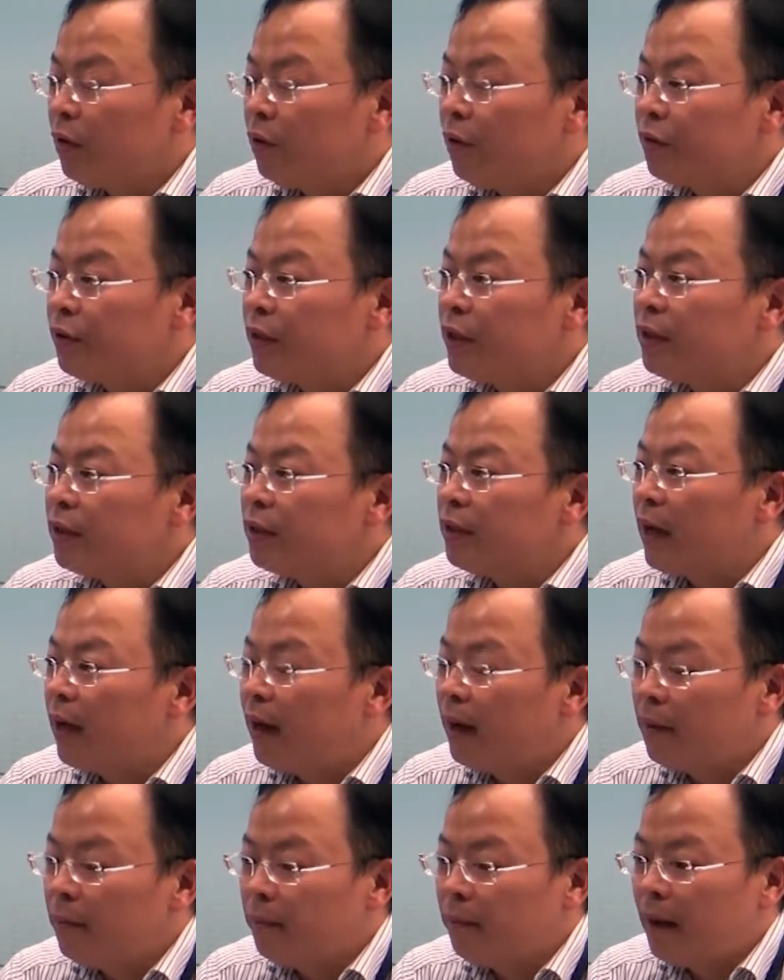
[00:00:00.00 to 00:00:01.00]
All these
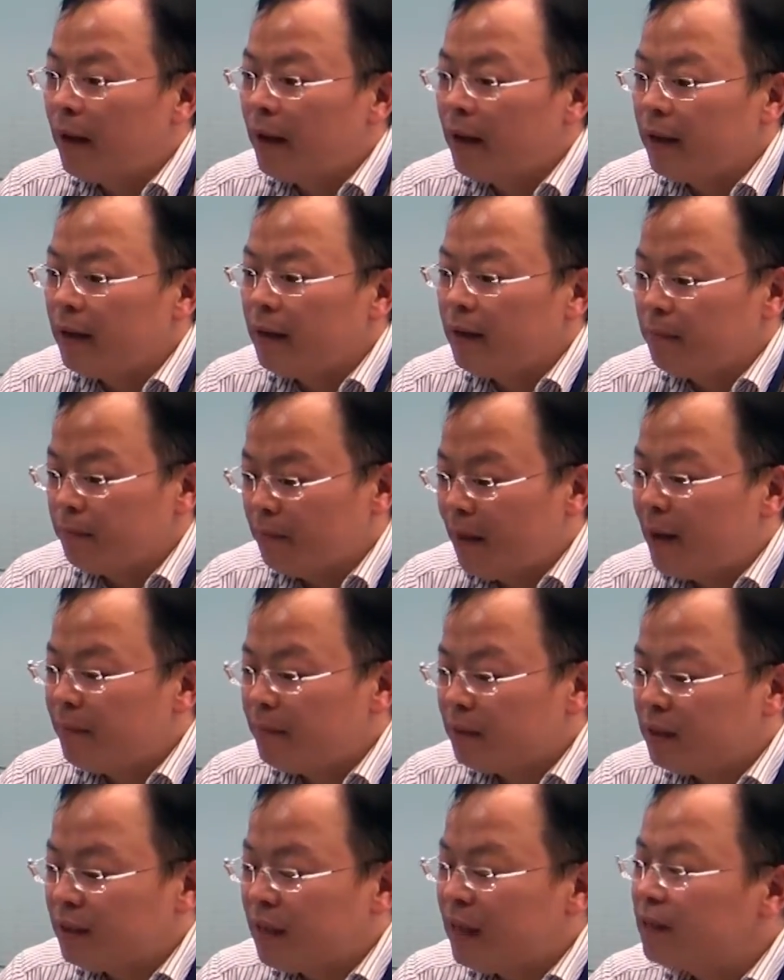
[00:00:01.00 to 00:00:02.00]
are my
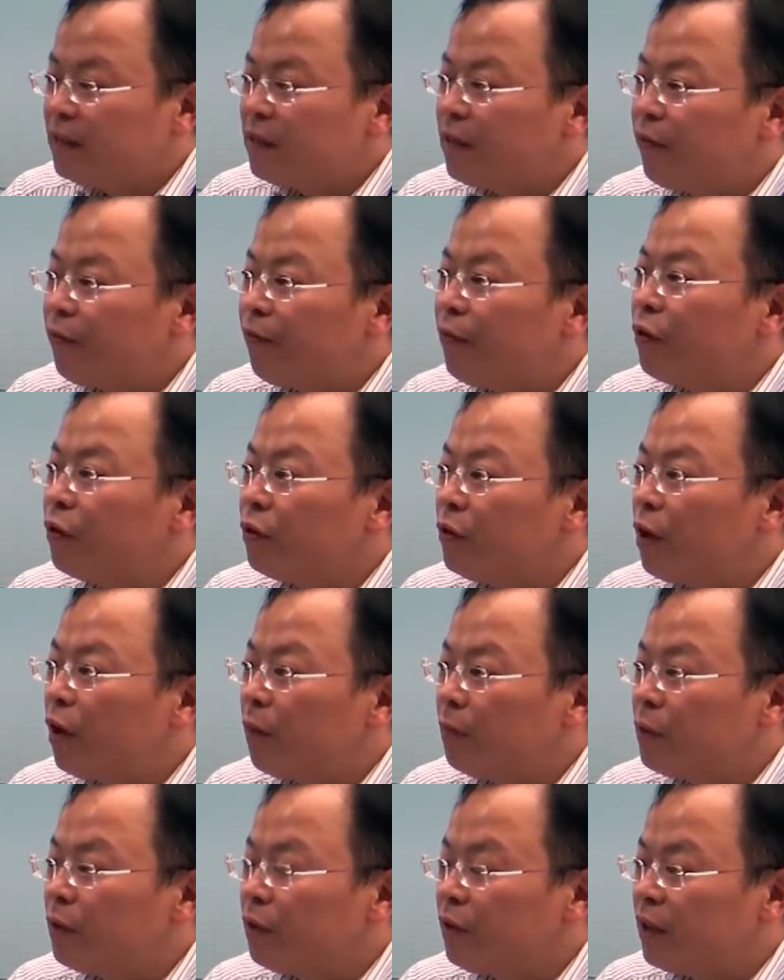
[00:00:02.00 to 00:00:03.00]
MEMS sensor field
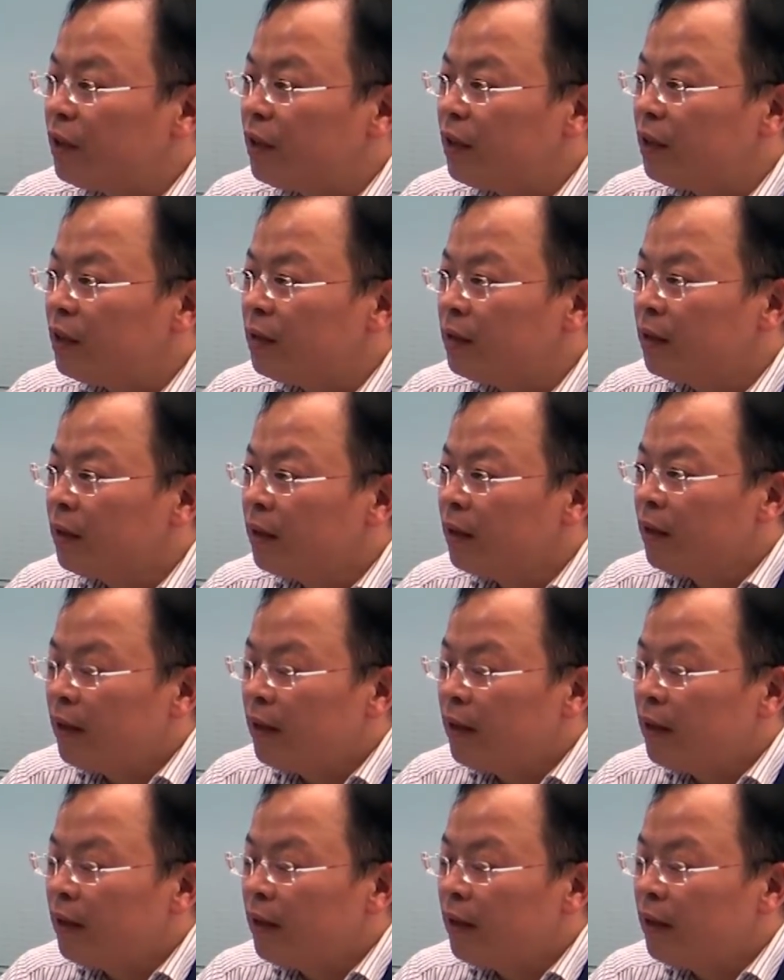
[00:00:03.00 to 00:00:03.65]
opportunities.